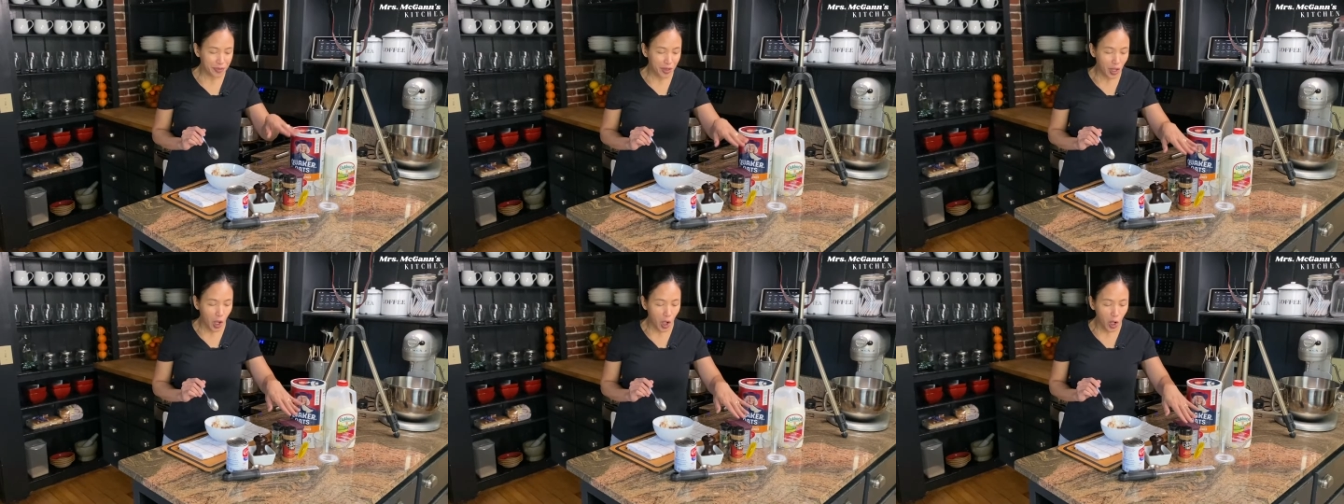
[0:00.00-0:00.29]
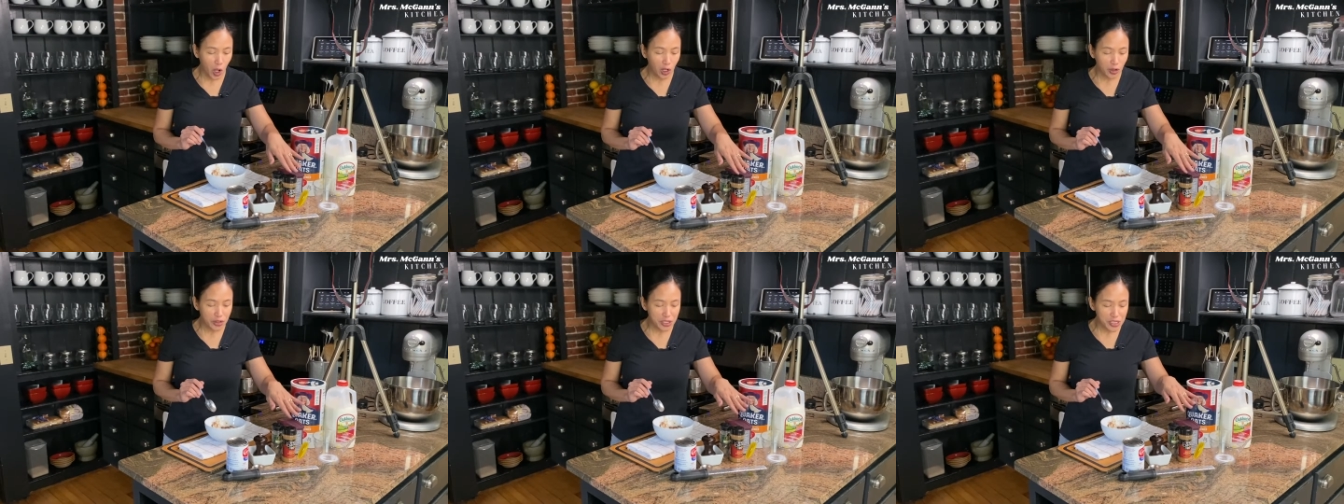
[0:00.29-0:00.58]

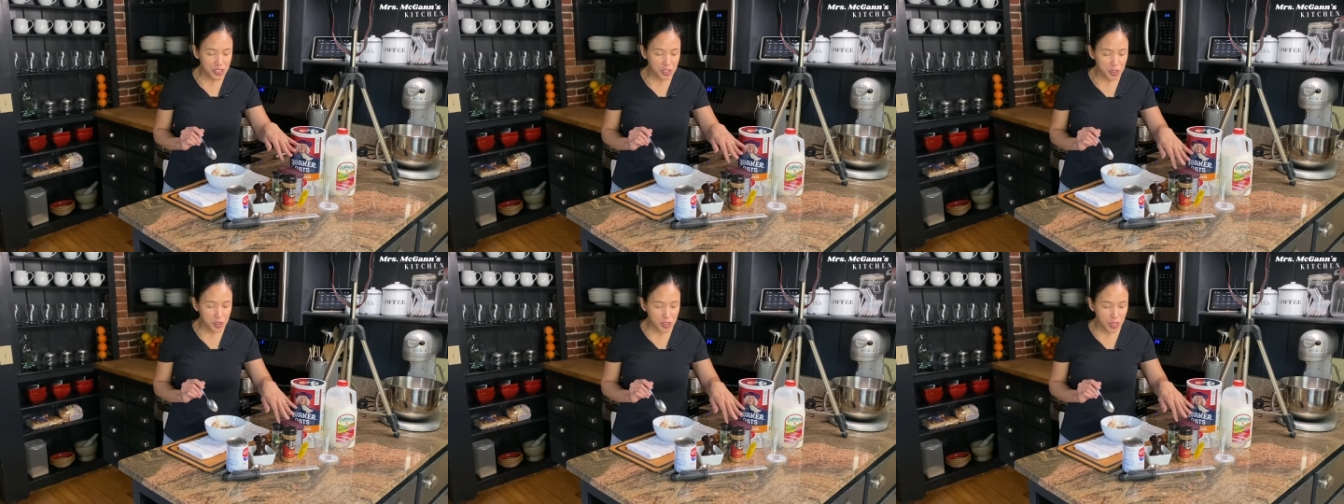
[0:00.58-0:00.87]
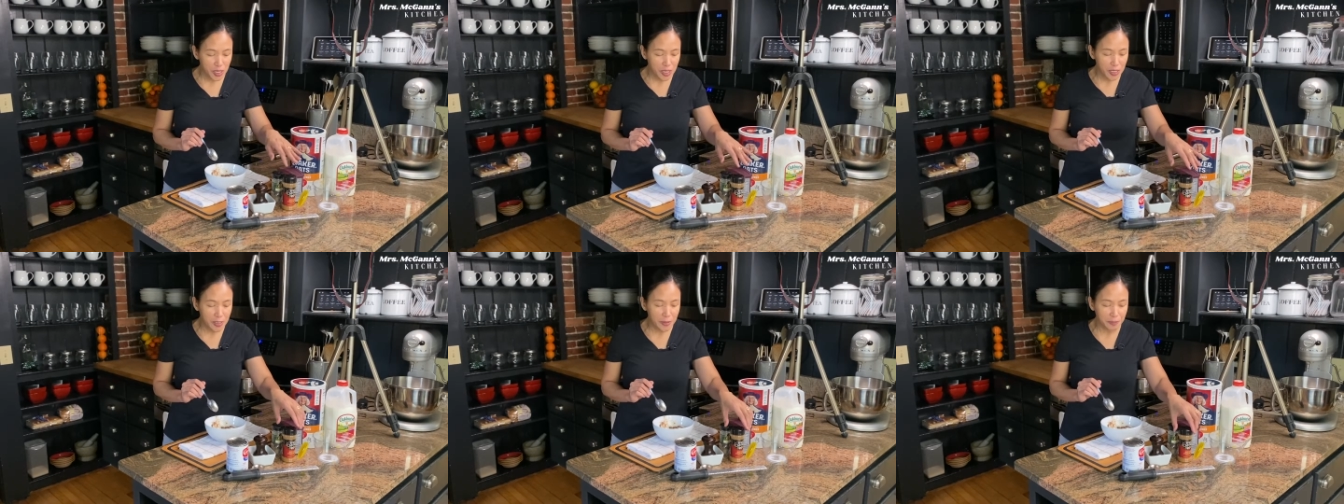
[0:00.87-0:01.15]
all these
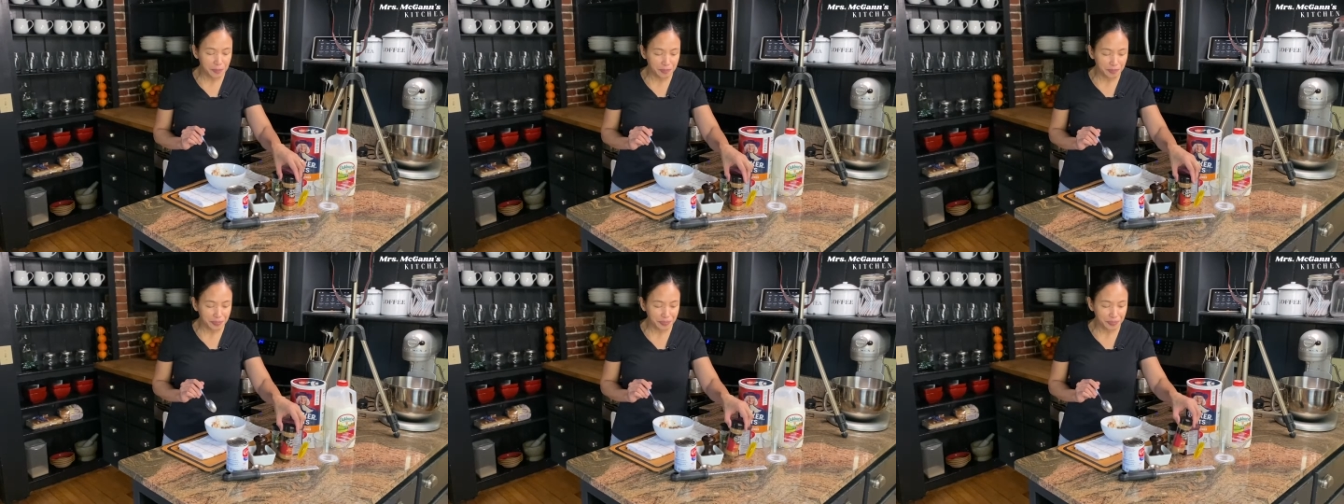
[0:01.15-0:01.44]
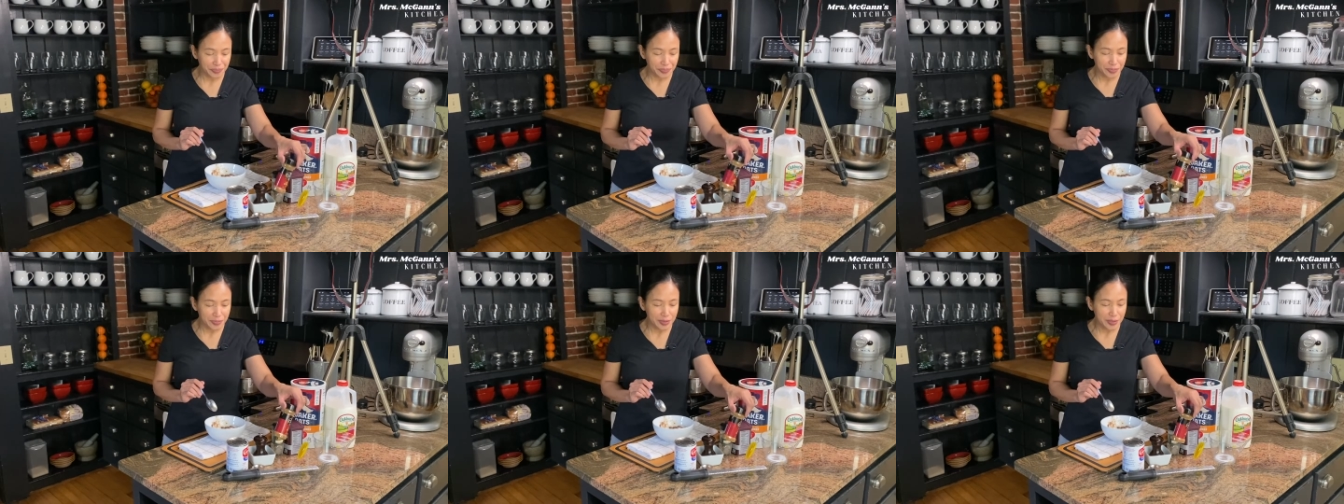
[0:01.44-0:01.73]

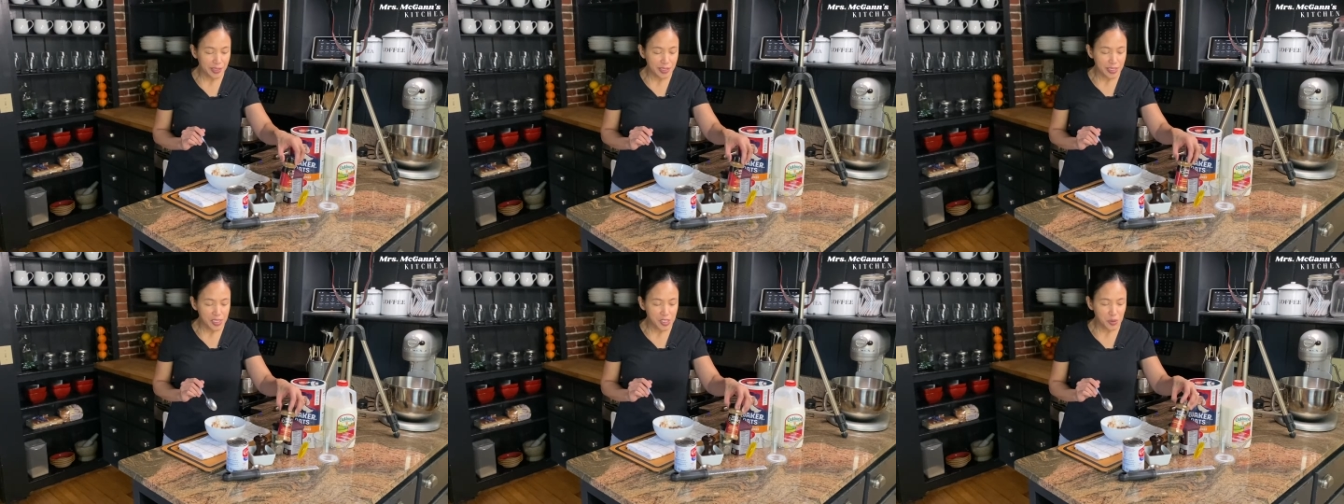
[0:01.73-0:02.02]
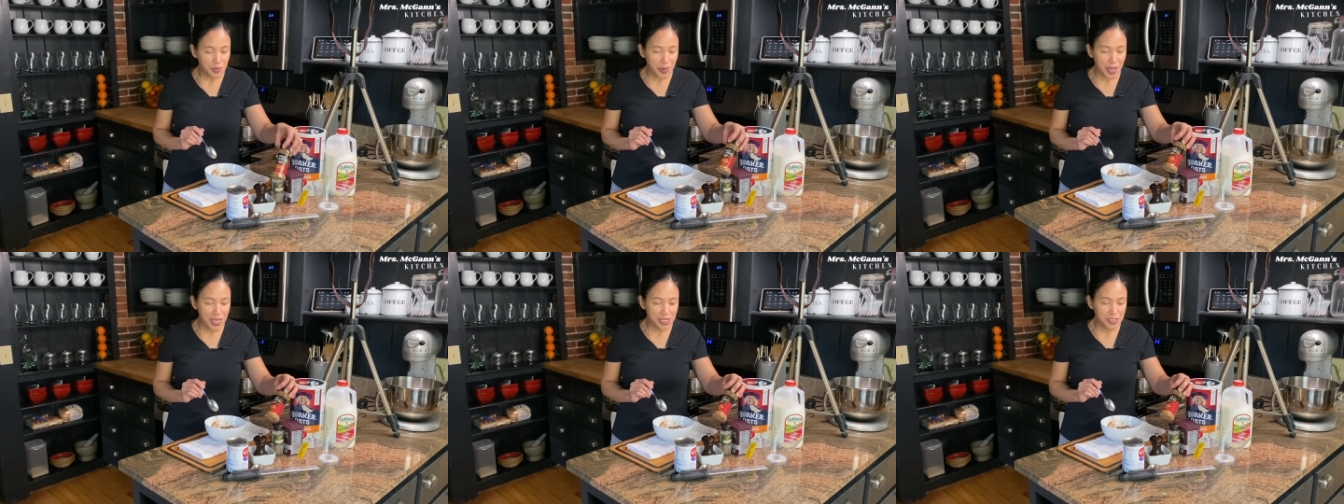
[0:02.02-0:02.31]

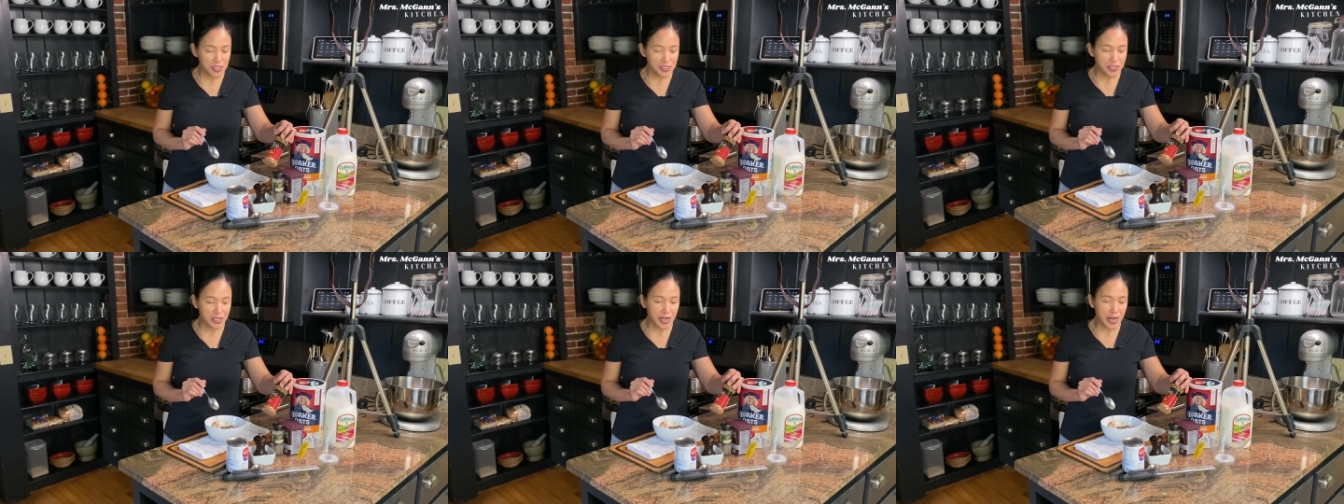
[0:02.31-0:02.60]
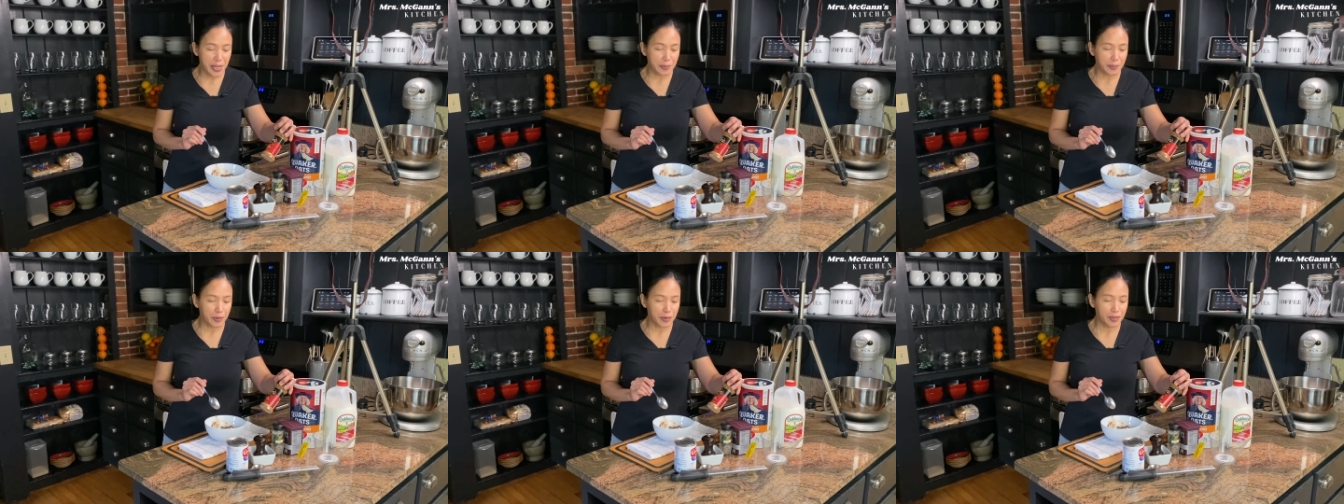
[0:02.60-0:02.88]
spices that I
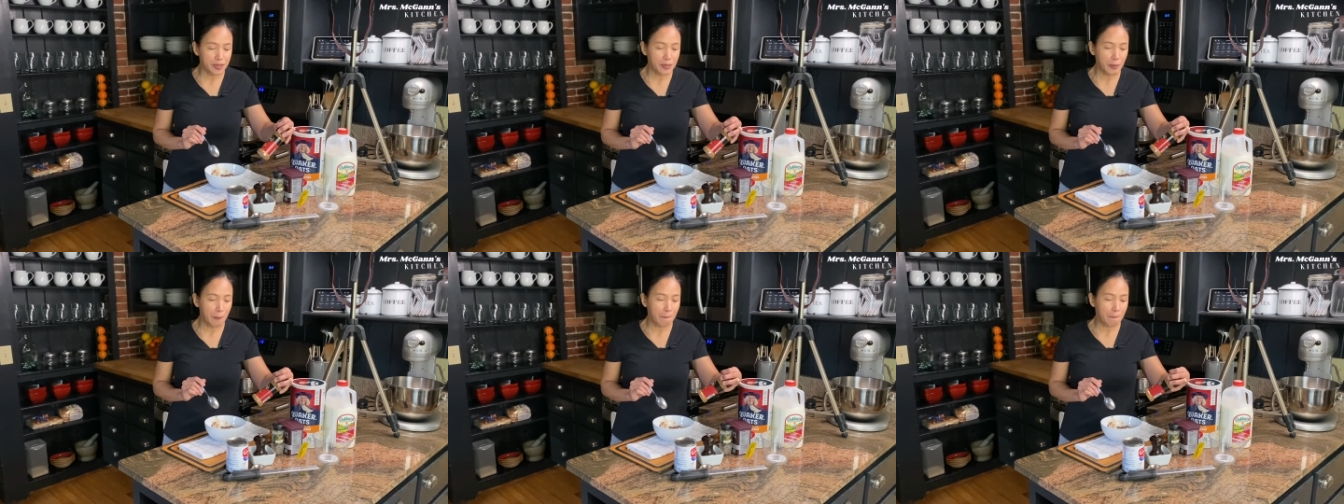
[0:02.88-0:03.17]
put.